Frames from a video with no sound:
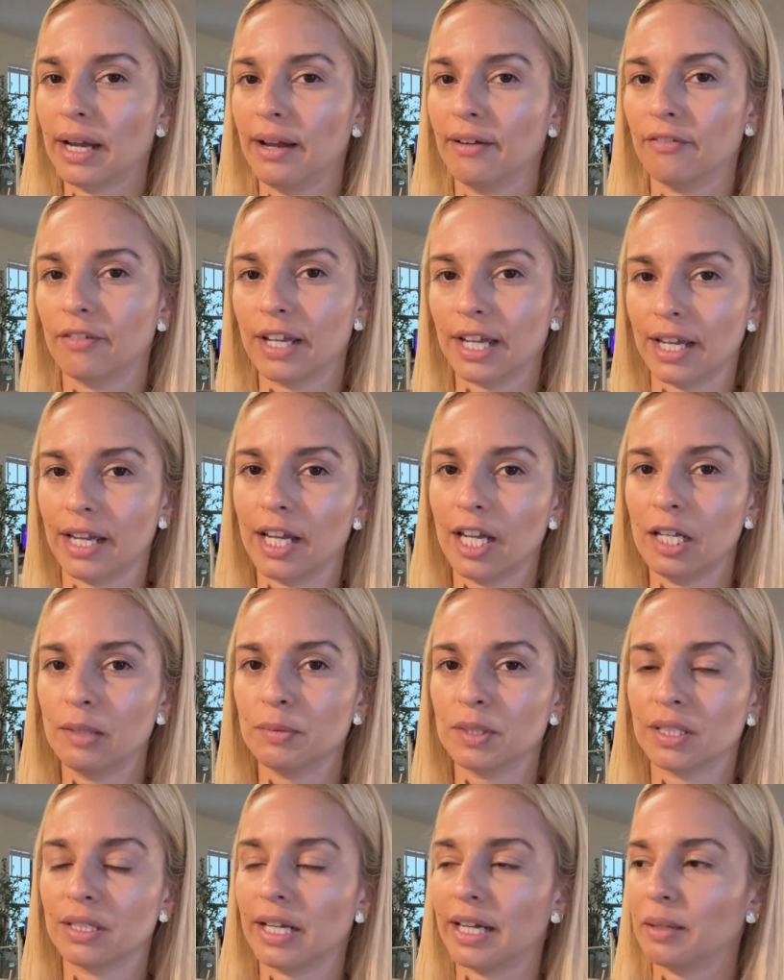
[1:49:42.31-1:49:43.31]
We have
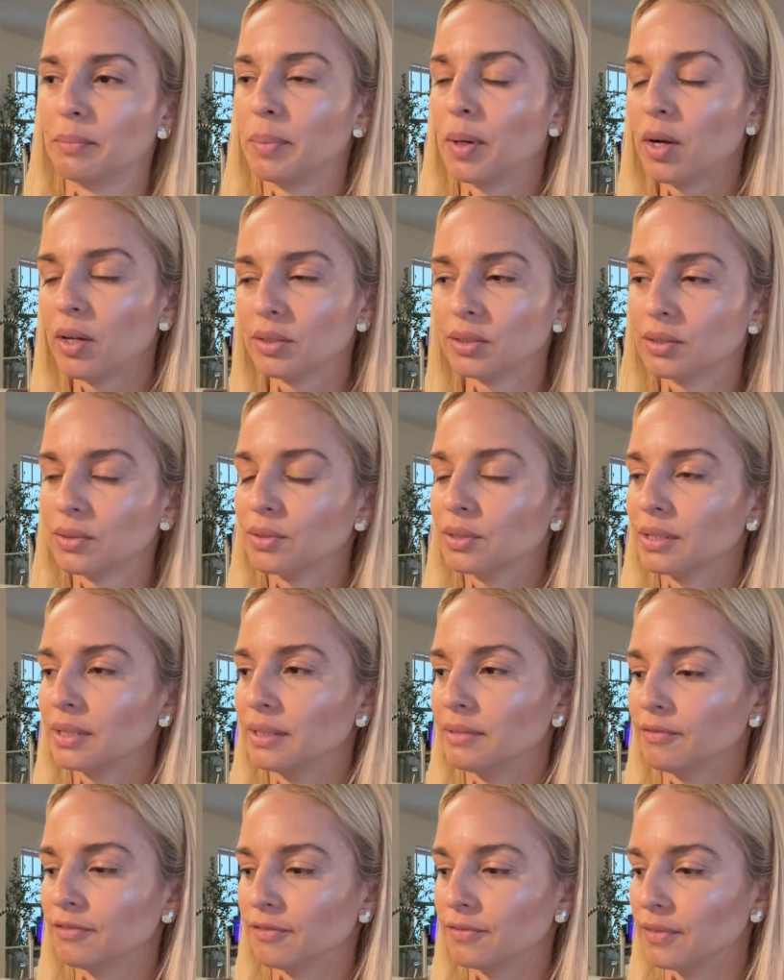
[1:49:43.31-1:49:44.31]
games like
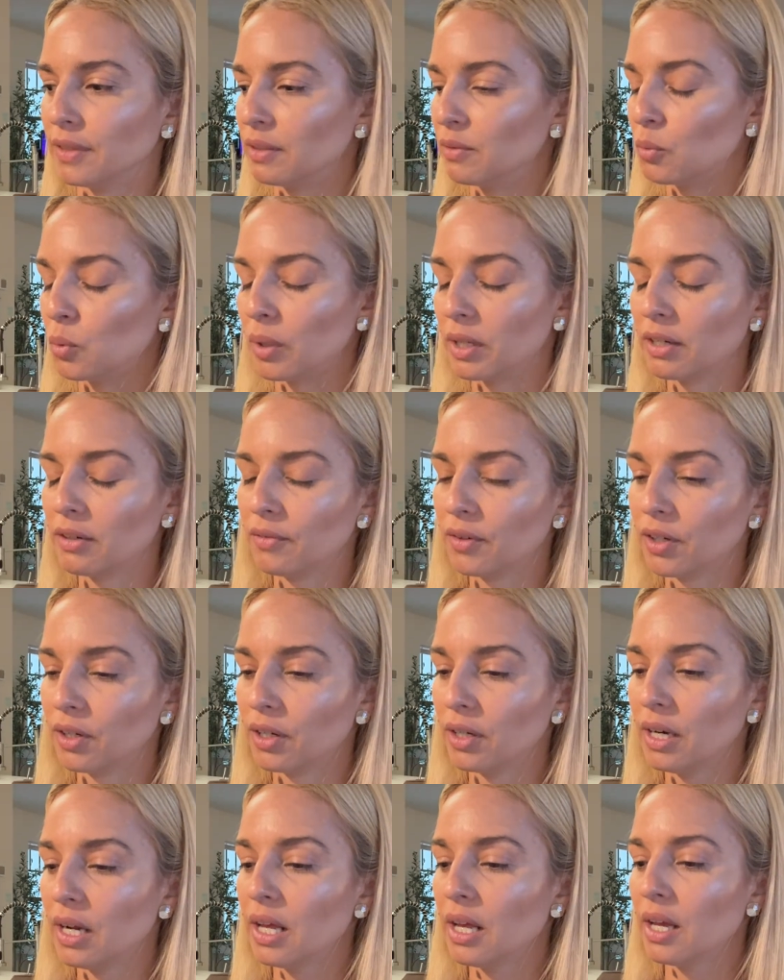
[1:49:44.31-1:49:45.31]
puzzles and
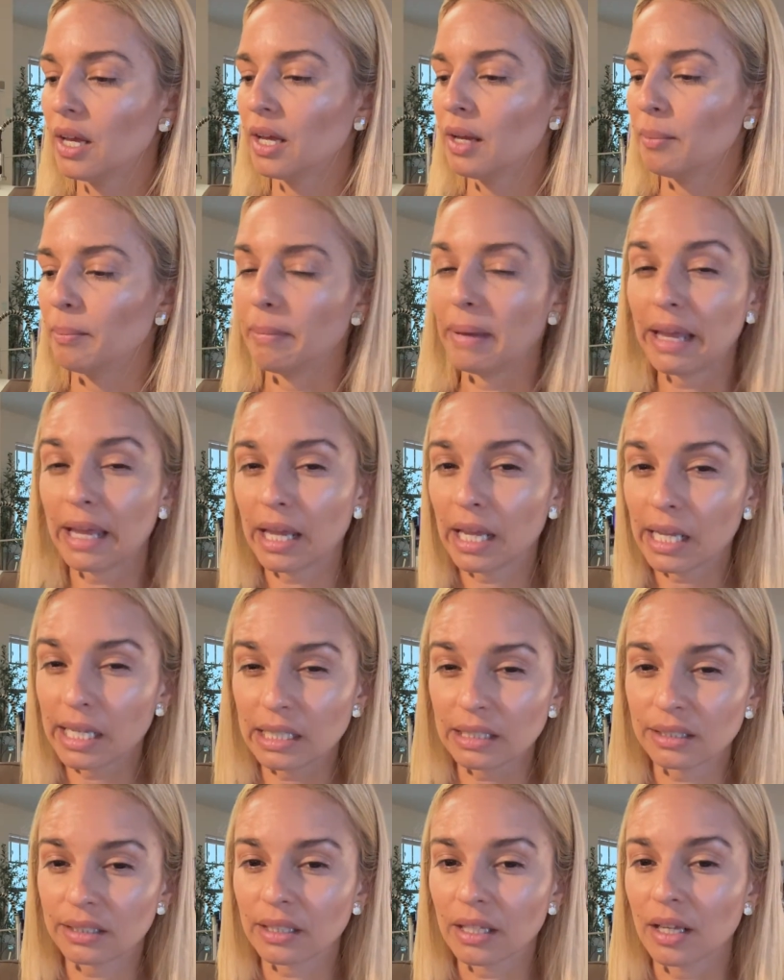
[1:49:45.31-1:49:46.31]
whatever,
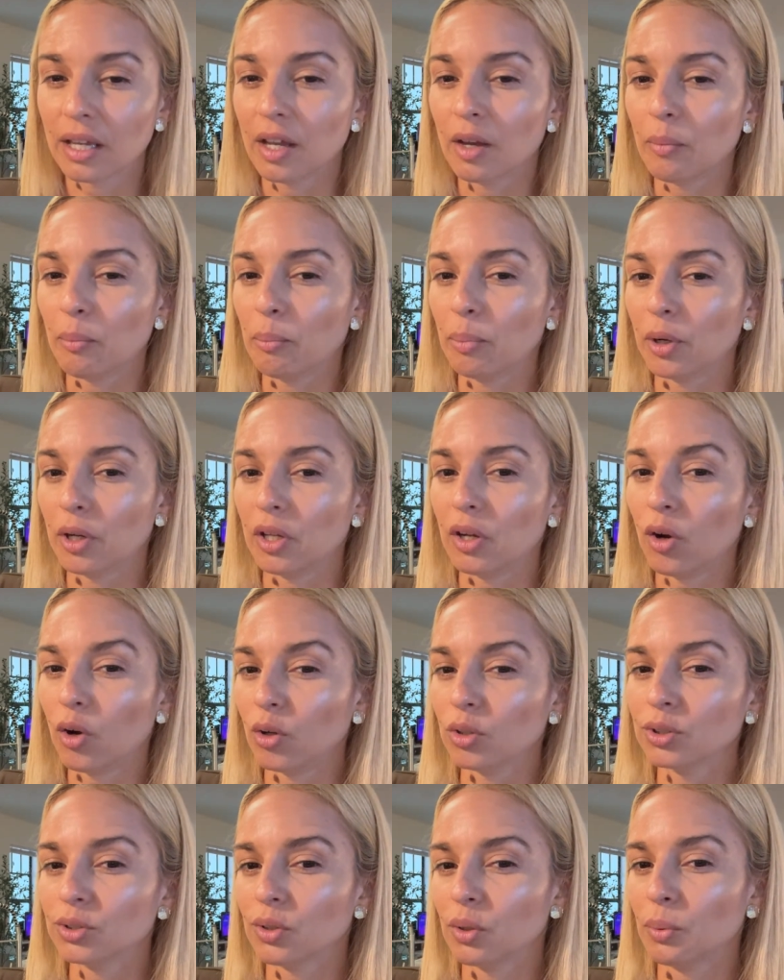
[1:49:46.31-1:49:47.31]
maze, but
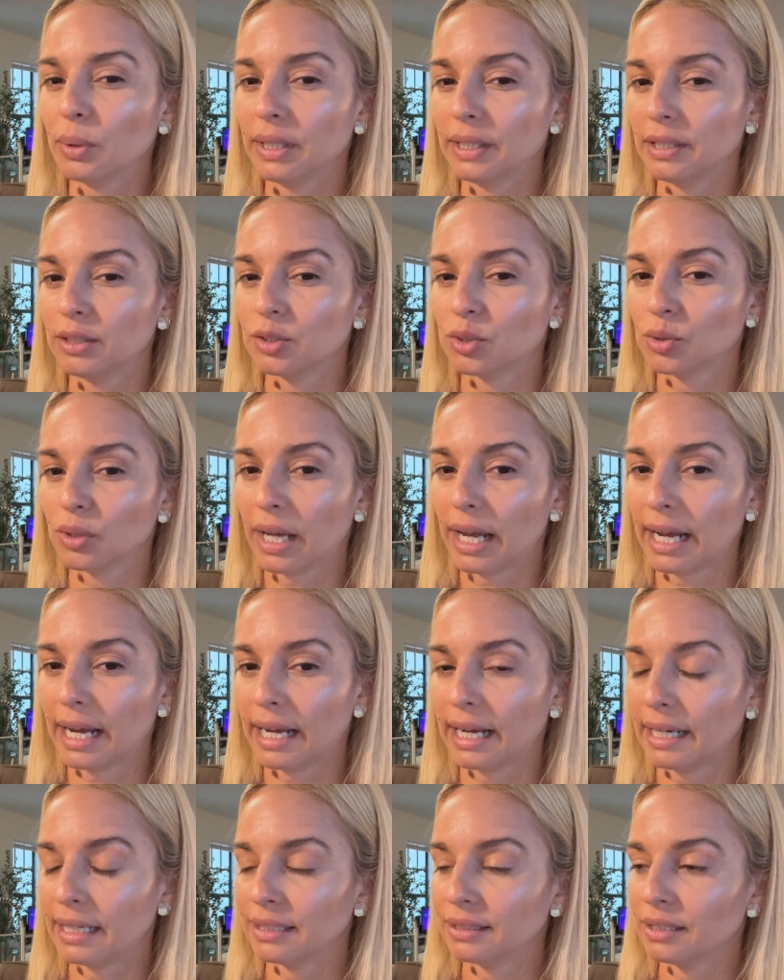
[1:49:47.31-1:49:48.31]
also we need to
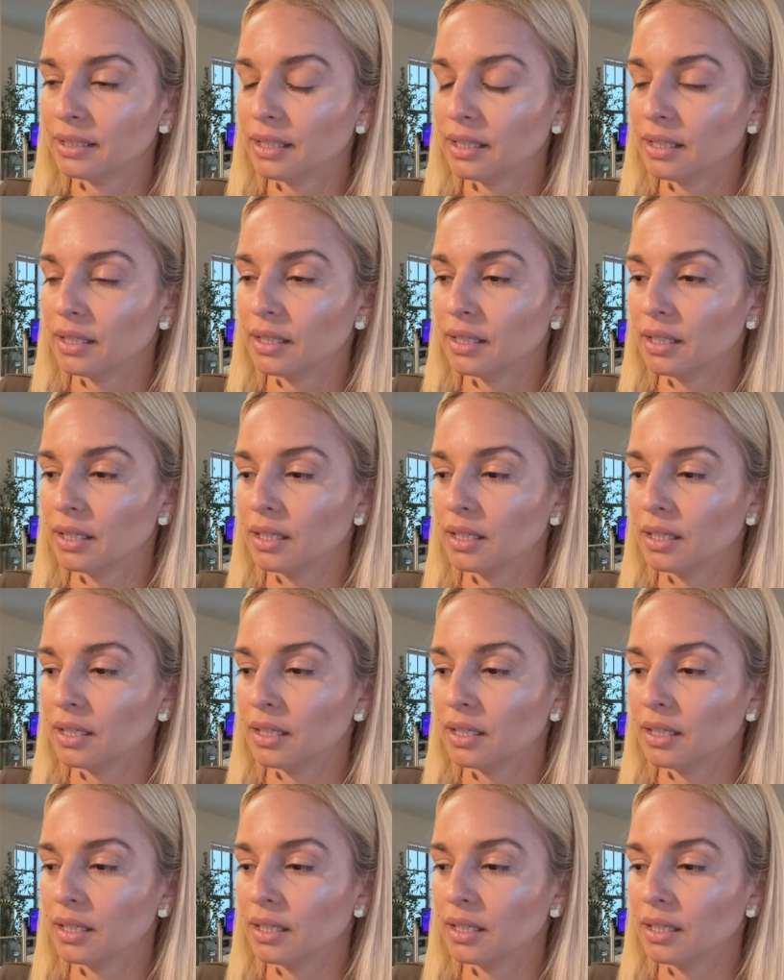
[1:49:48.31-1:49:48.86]
add